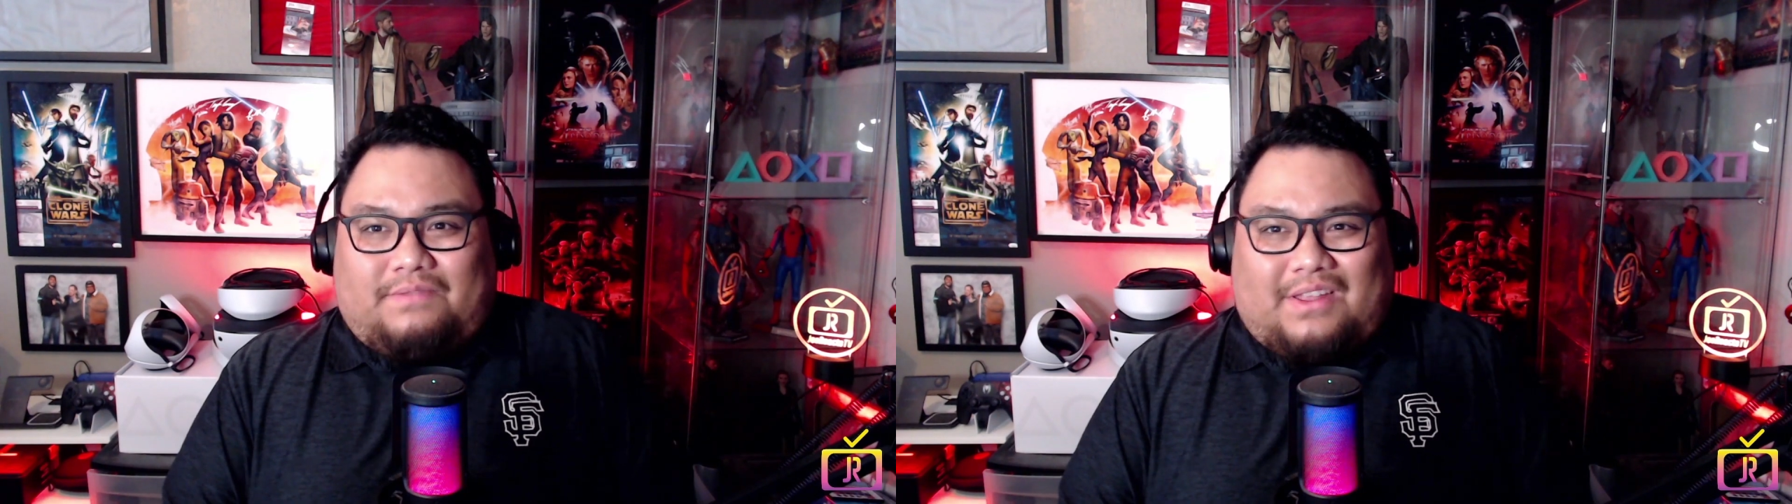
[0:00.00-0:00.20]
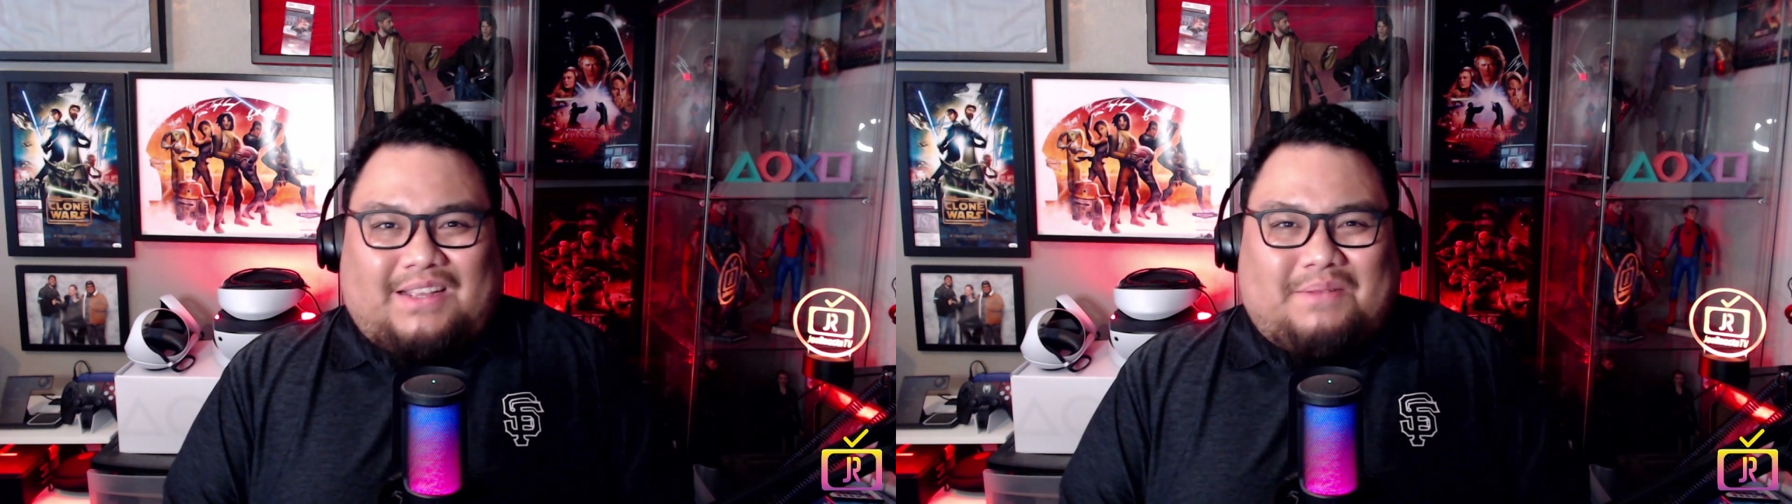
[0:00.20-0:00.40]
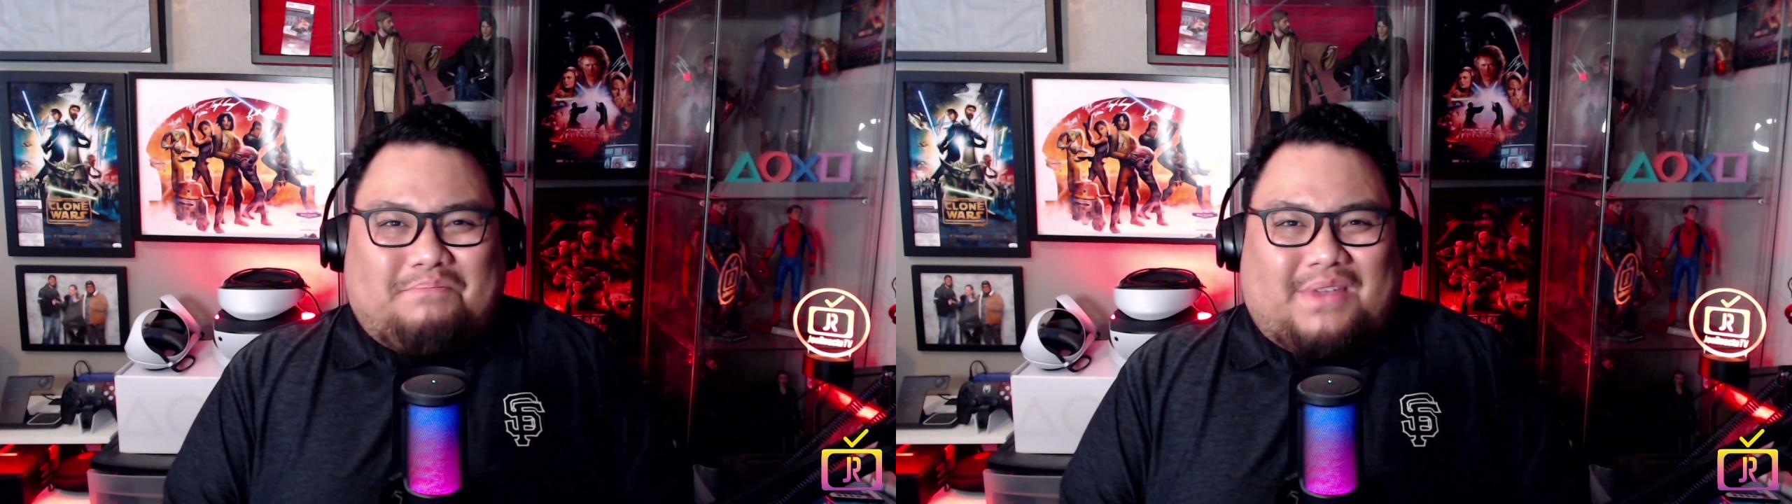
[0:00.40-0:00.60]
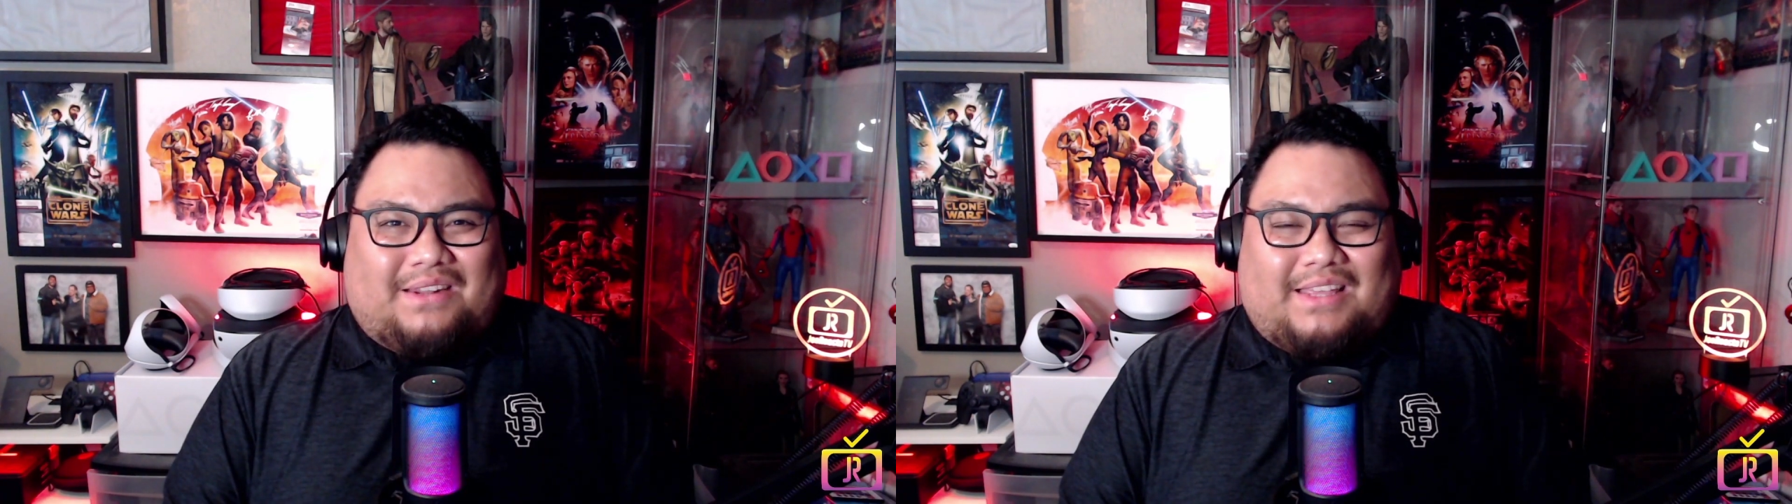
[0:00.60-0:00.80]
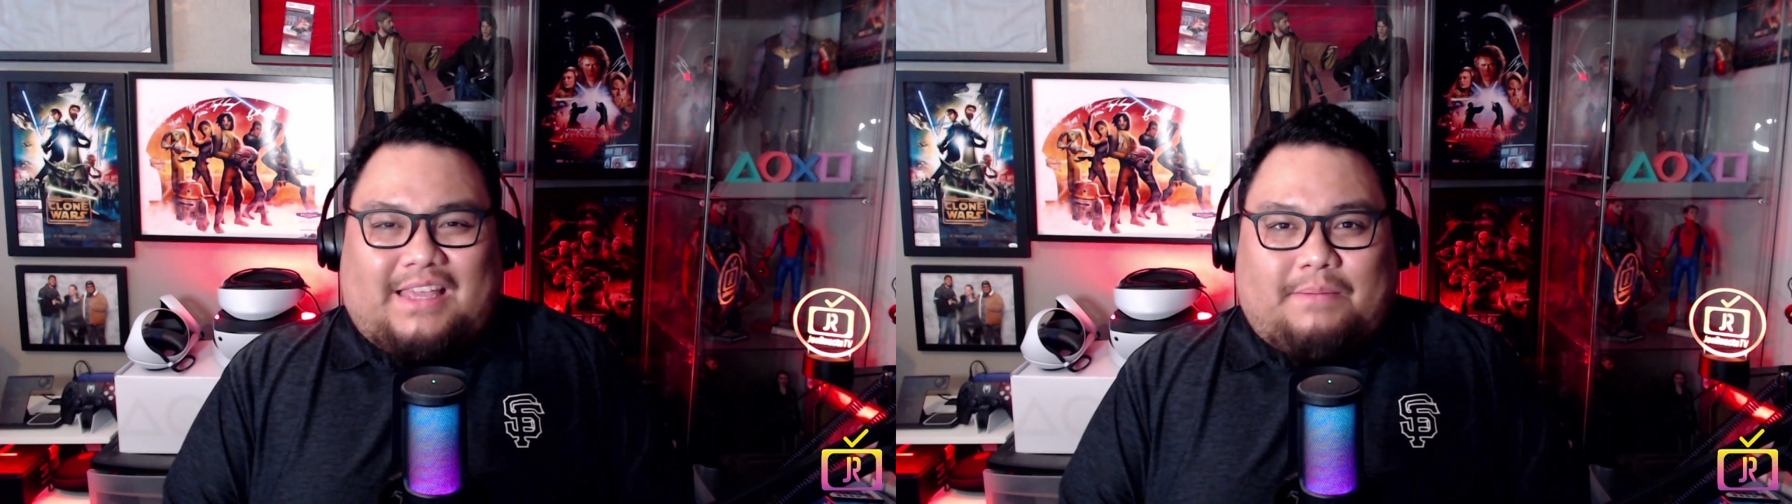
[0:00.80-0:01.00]
about like a
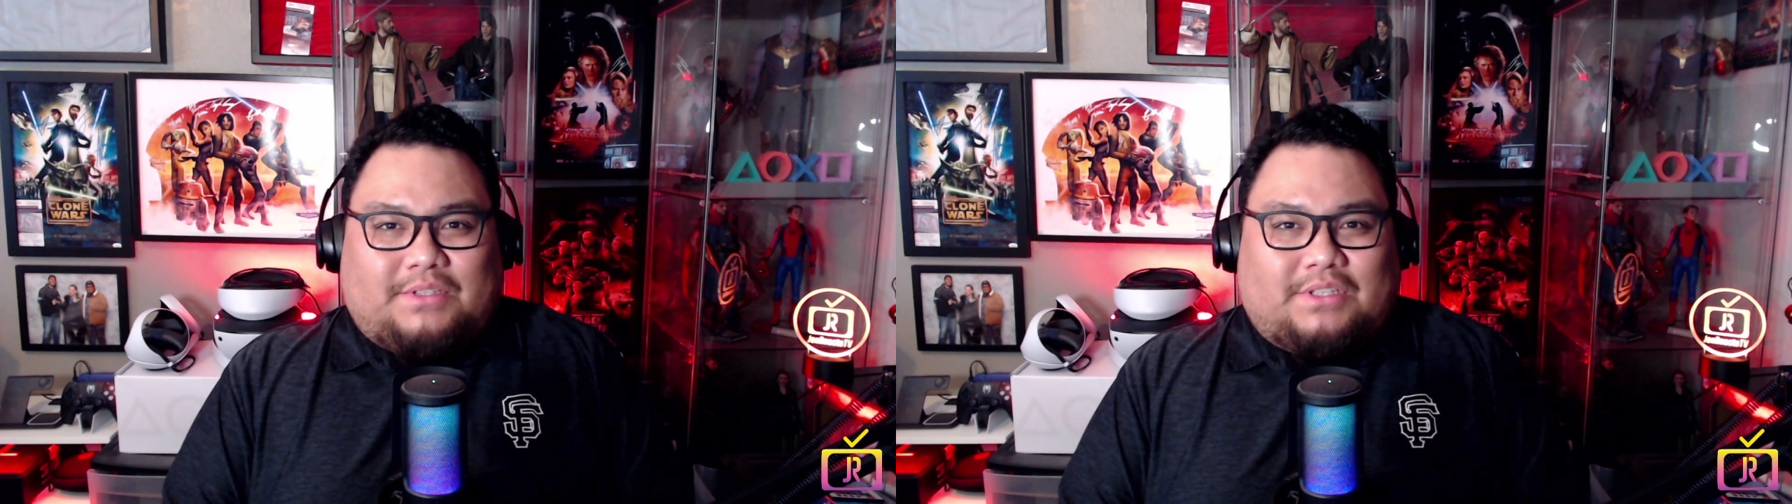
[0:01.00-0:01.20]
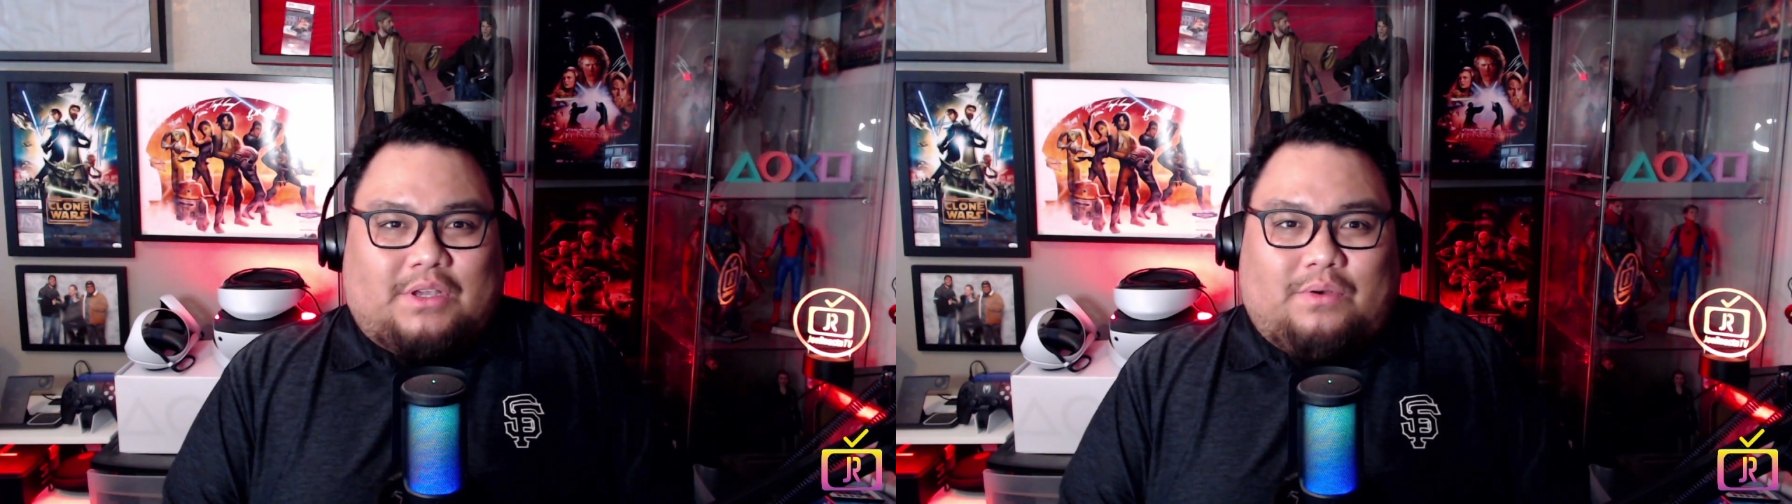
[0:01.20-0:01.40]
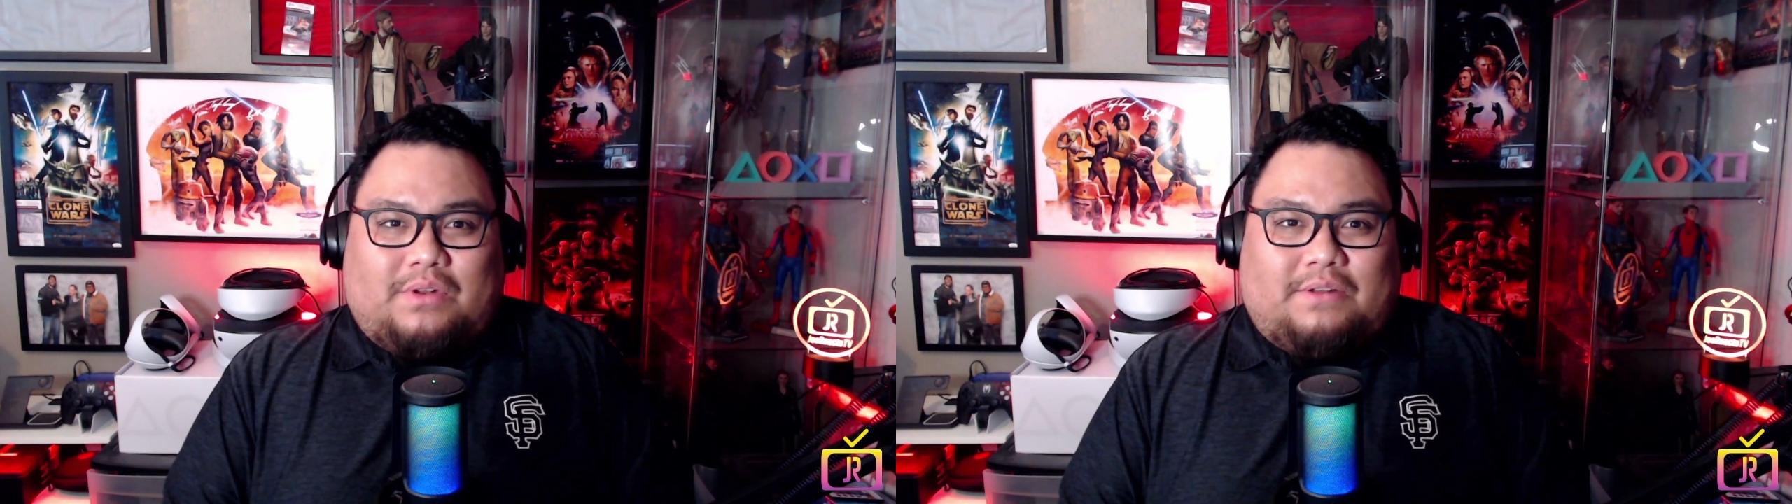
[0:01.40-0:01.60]
middling episode.